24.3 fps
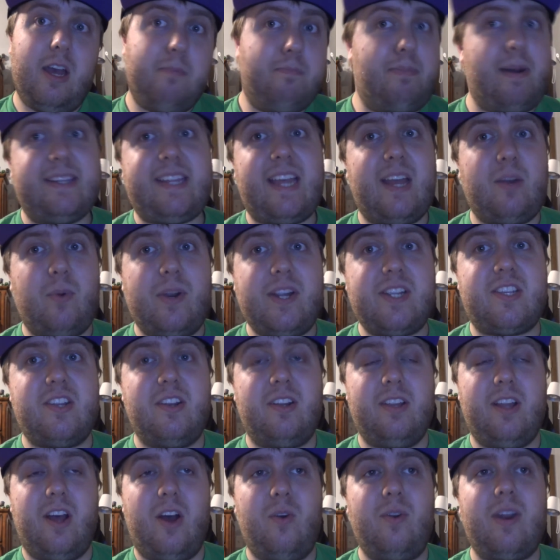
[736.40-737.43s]
by that reason
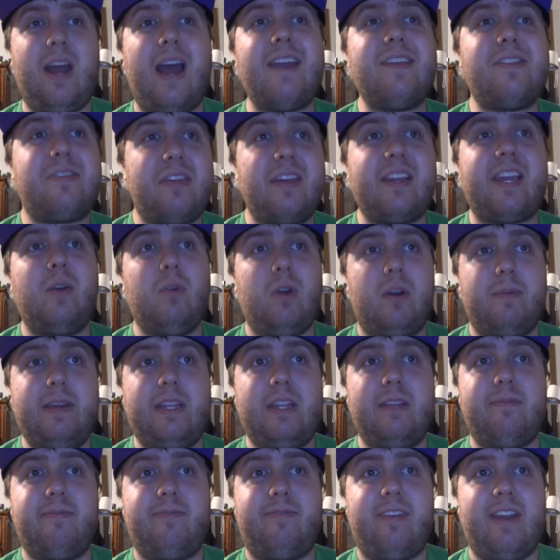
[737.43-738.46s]
alone, I think it would have made
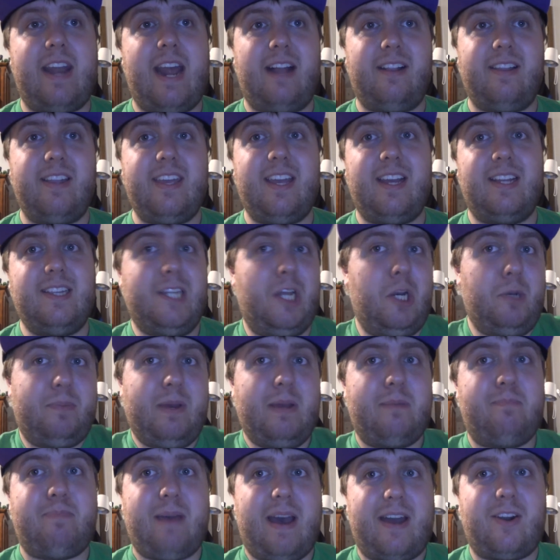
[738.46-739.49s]
the finale a little
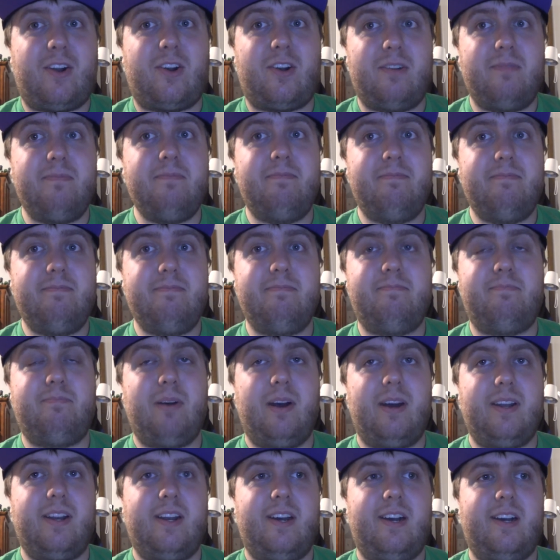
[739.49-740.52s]
bit better,
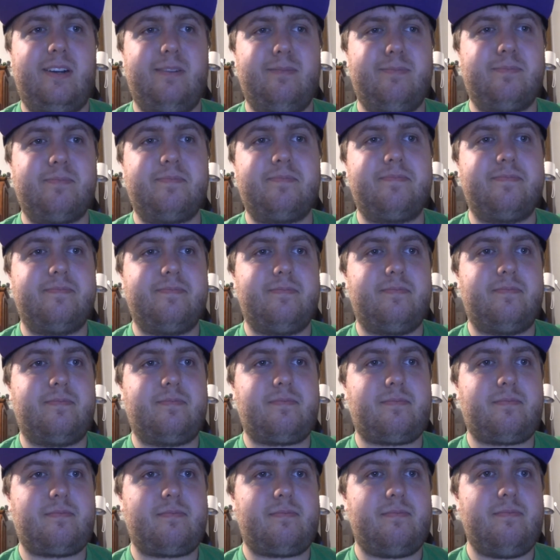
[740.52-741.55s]
but um,
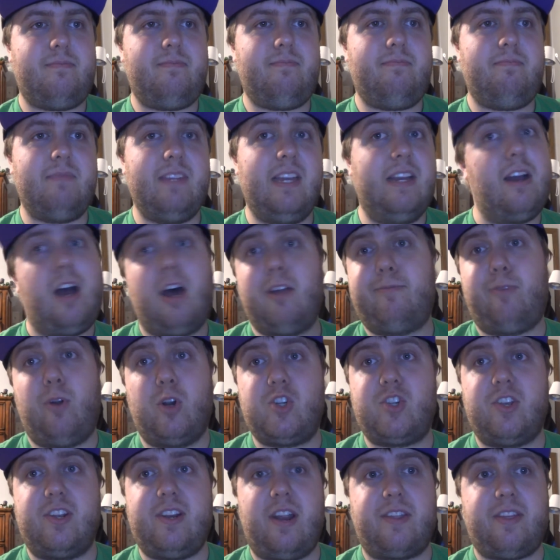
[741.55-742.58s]

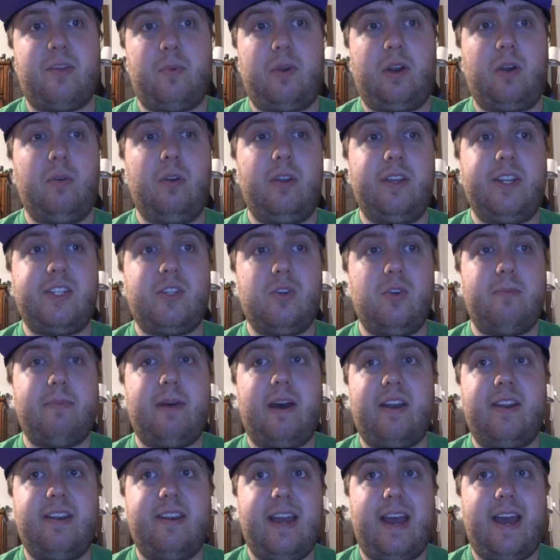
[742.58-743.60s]
unfortunately, nothing we can really do
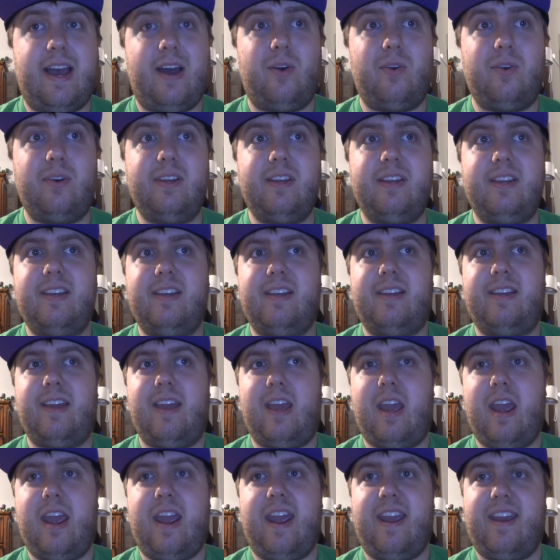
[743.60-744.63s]
about it now,
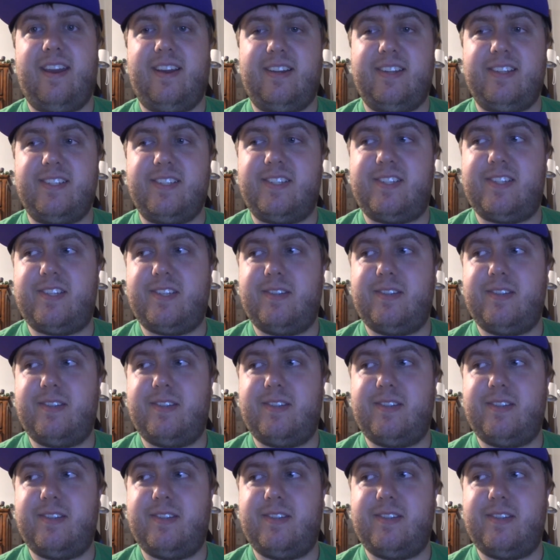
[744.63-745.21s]
and